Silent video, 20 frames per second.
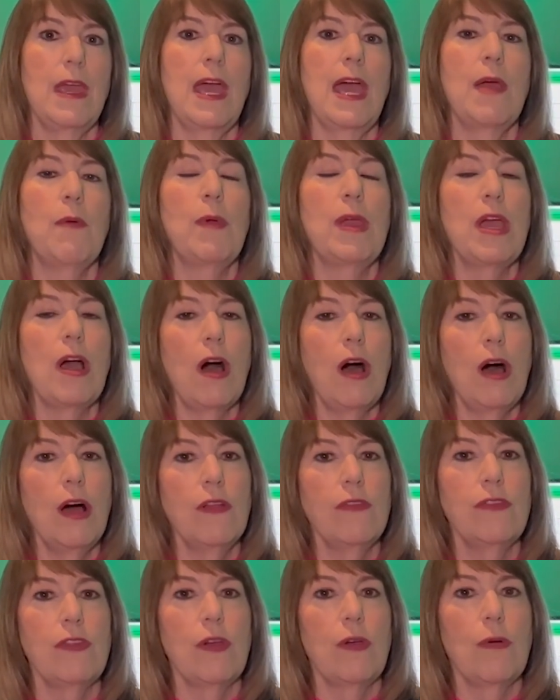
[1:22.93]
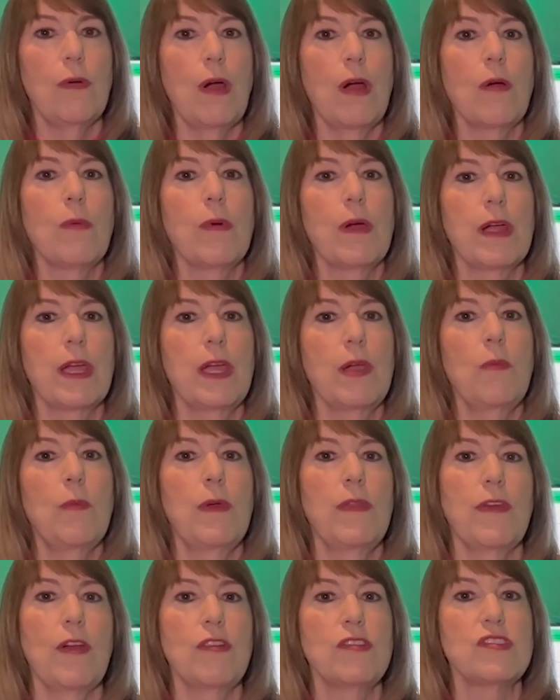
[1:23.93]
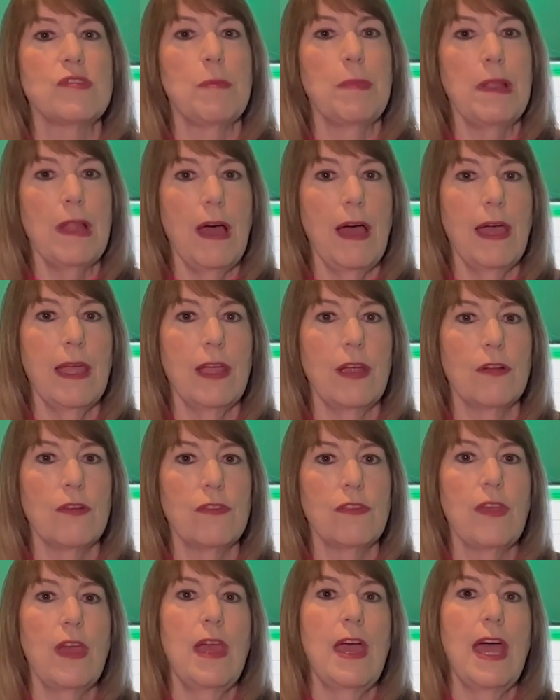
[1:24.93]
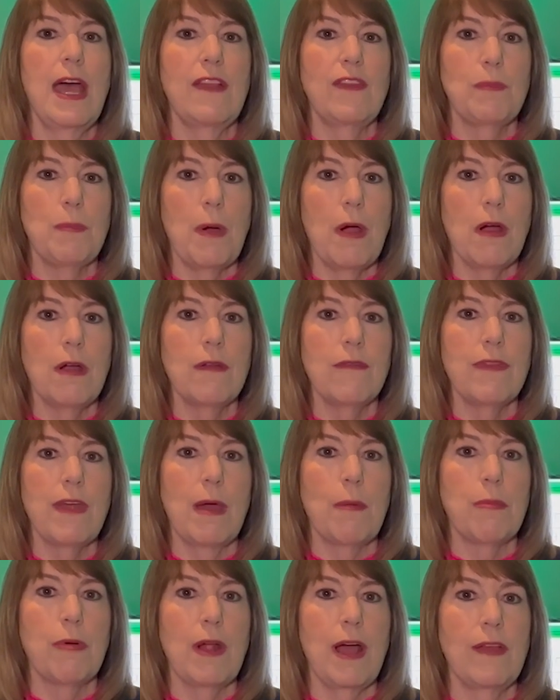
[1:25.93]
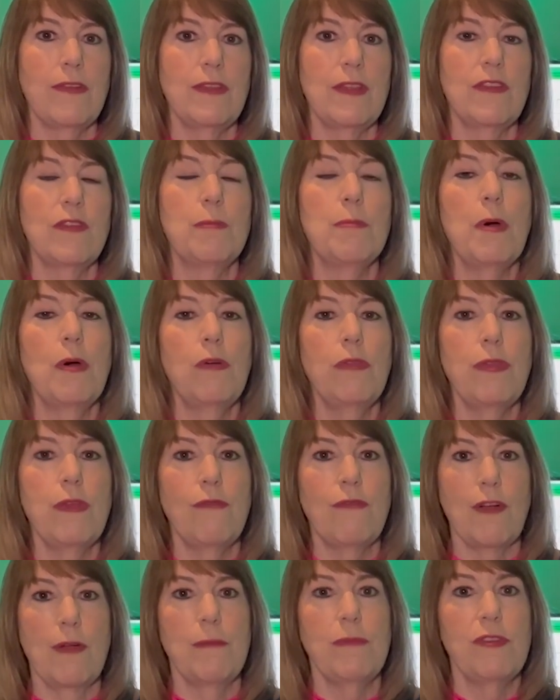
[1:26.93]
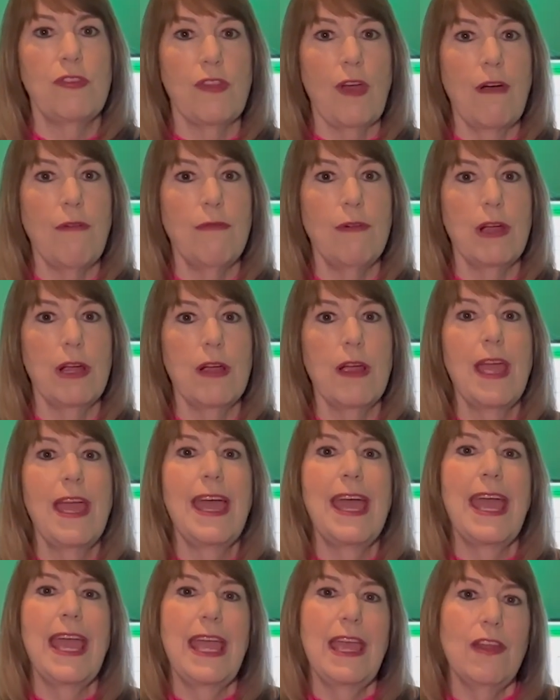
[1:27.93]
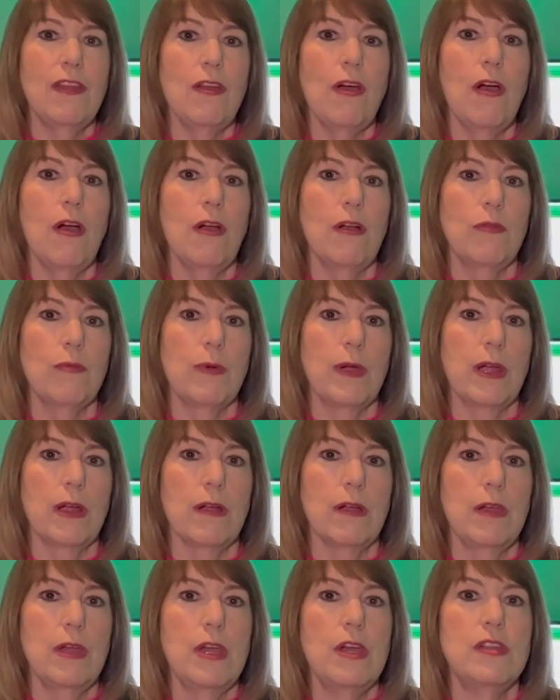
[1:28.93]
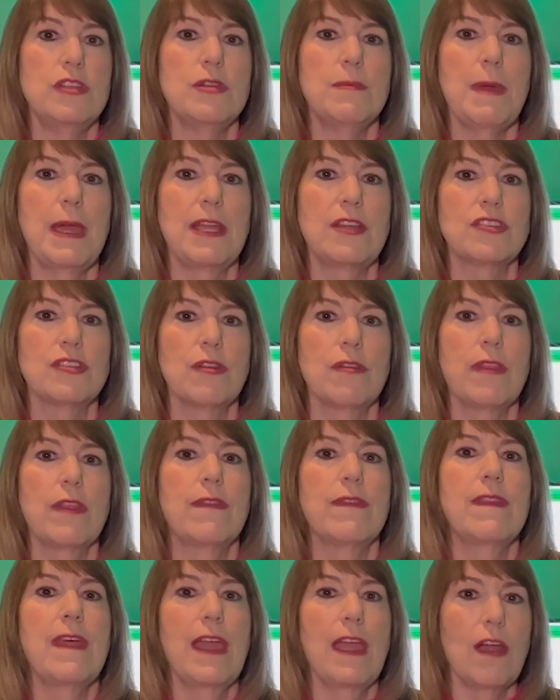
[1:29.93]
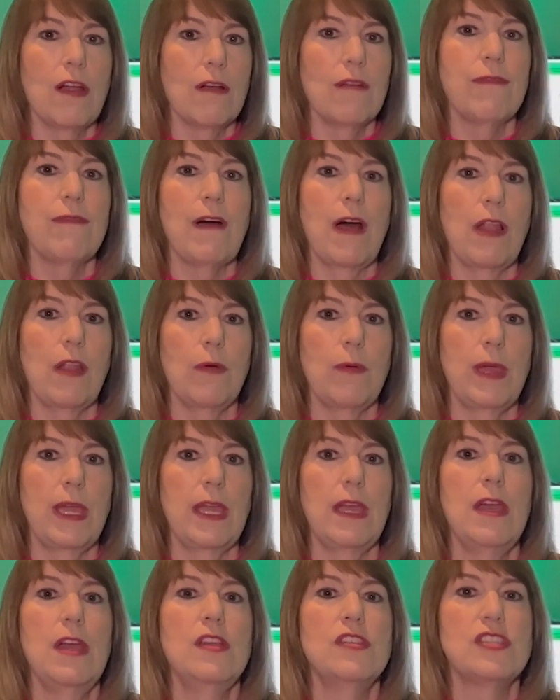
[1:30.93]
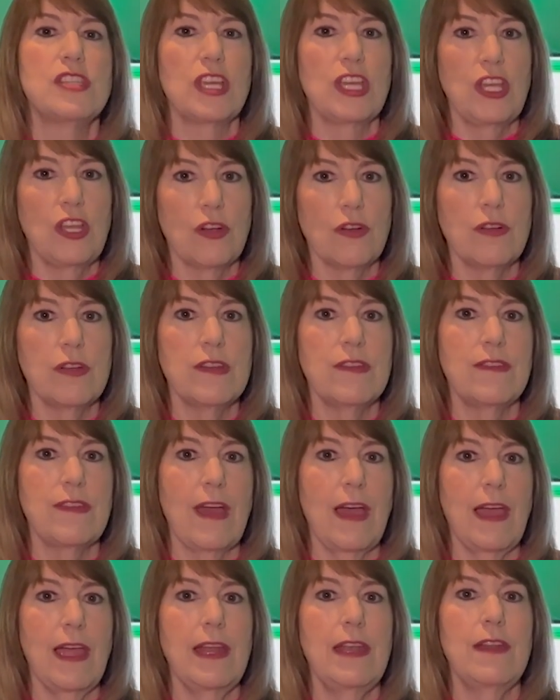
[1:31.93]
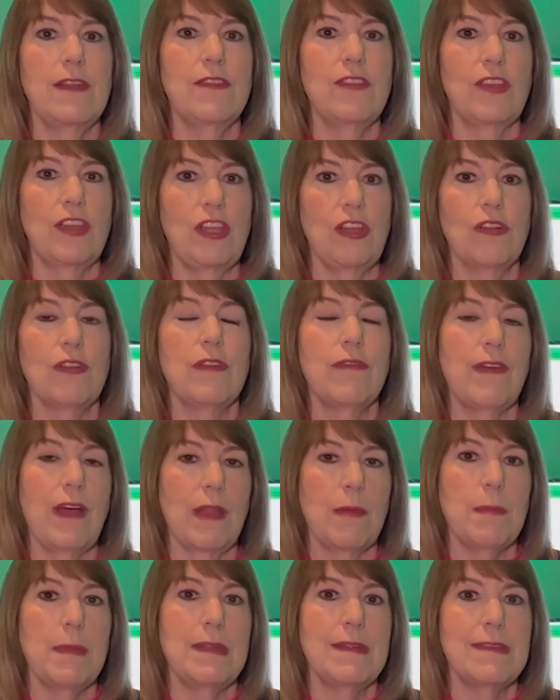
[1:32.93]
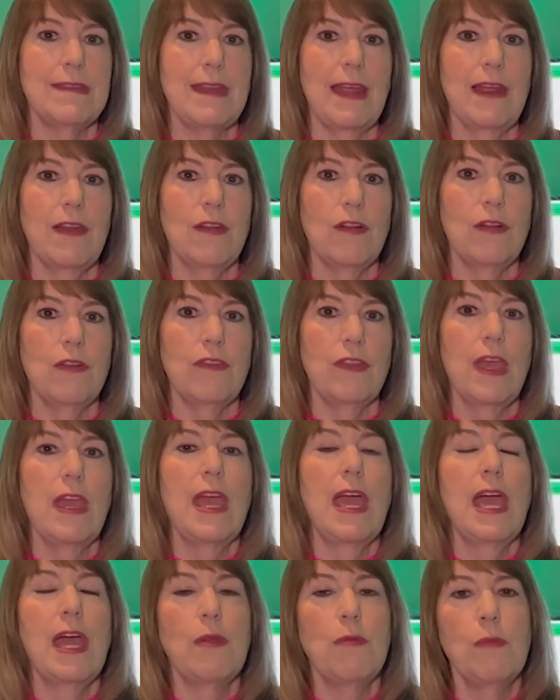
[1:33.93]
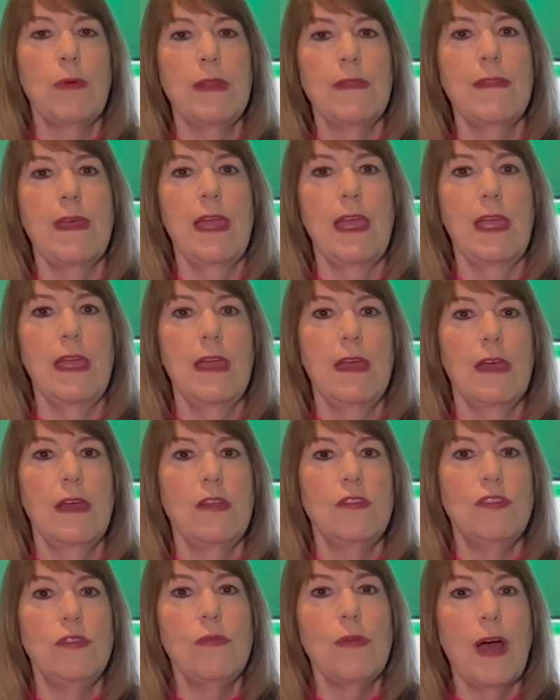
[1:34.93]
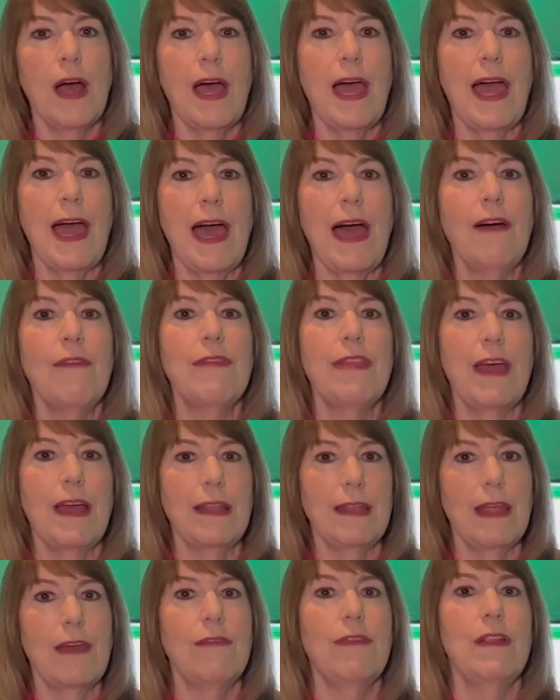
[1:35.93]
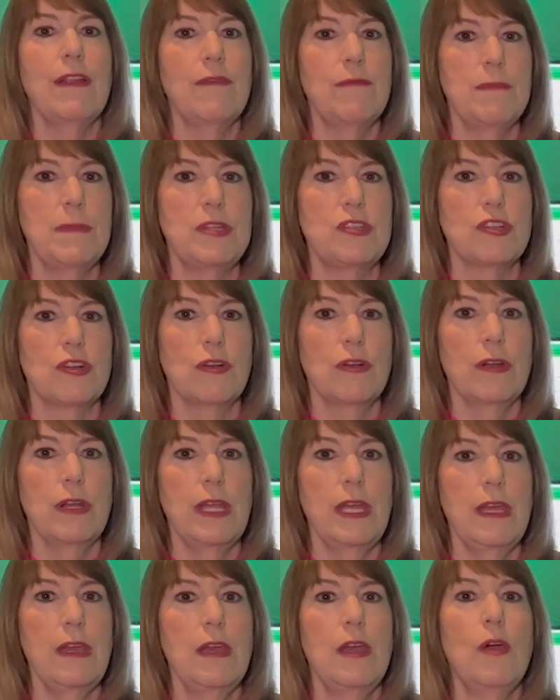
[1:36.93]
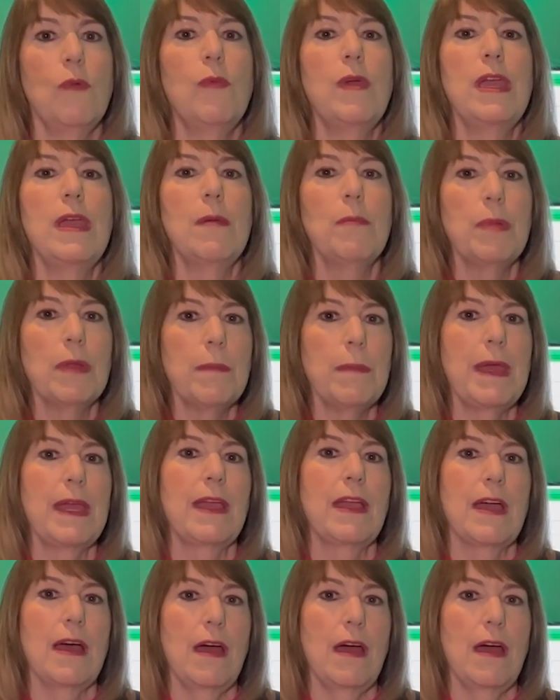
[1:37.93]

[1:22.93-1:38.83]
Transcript: And we also are working with our suppliers as part of that process, both from software and hardware, to make sure that they are following secure design and secure development standards. And when they do not have that level of maturity, we implement